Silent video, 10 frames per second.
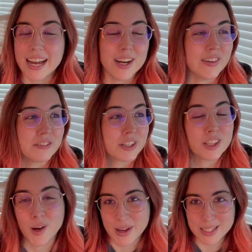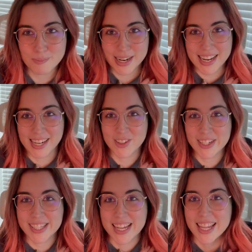I go in with low
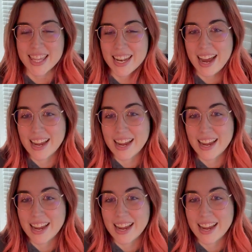expectations and then I